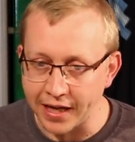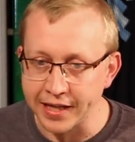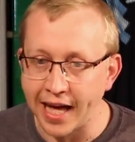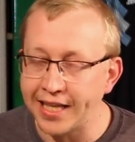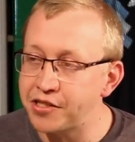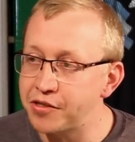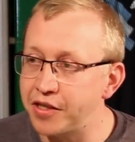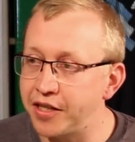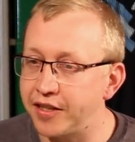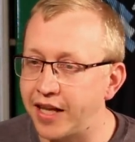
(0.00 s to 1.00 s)
and that's
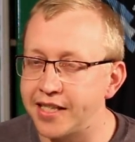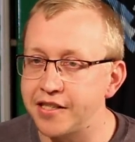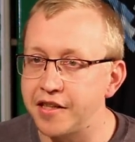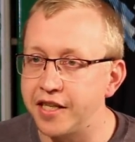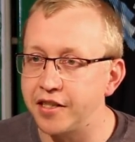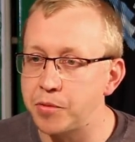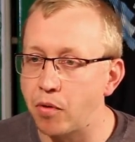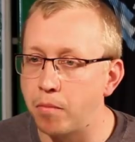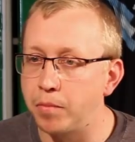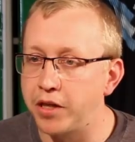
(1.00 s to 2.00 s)
the that's the thing that's
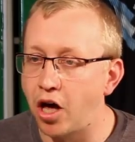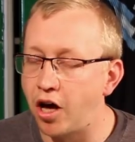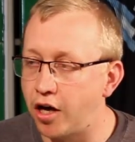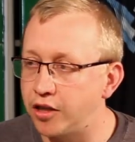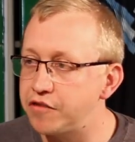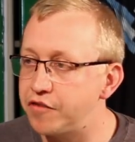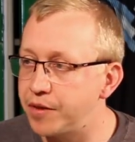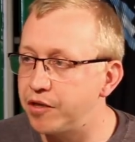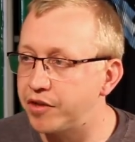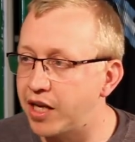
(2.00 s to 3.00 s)
probably hardest for
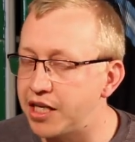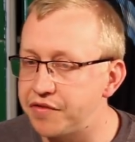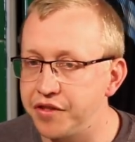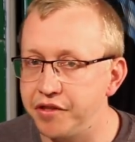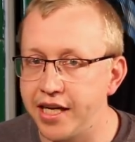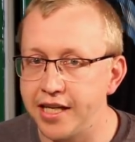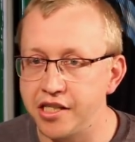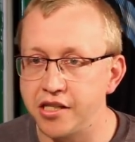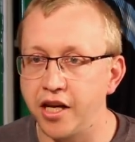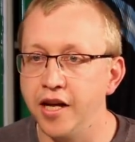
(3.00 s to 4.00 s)
me over the last few
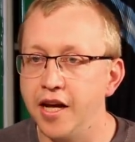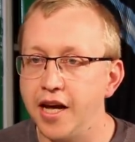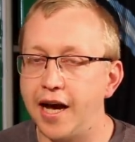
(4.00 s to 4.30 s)
years is that